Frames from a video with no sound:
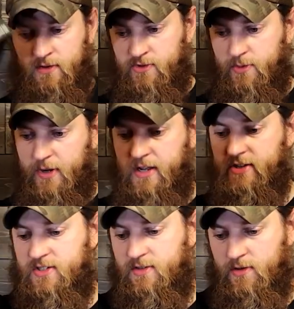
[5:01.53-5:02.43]
Super
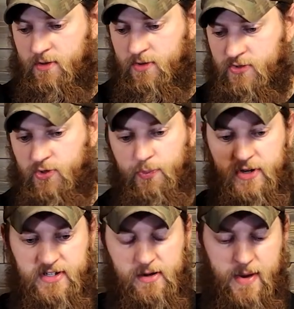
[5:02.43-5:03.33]
nice, super
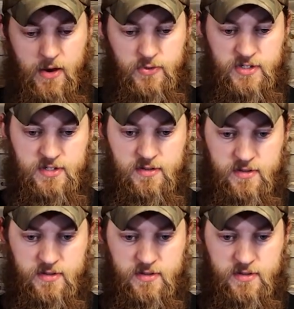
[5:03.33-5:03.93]
easy to mount.